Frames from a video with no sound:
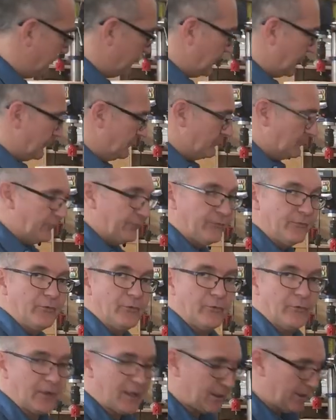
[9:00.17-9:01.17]
but
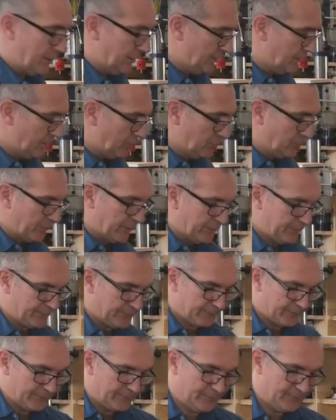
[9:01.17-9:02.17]
before I load
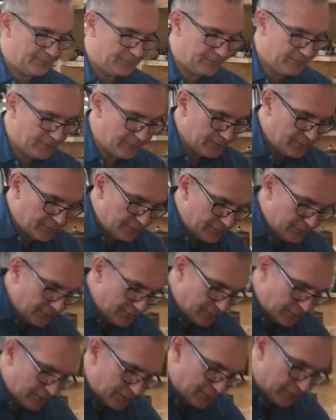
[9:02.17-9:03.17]
it,
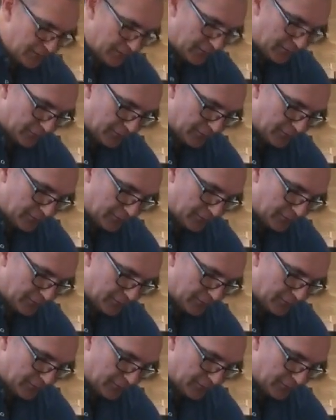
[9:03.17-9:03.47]
I'm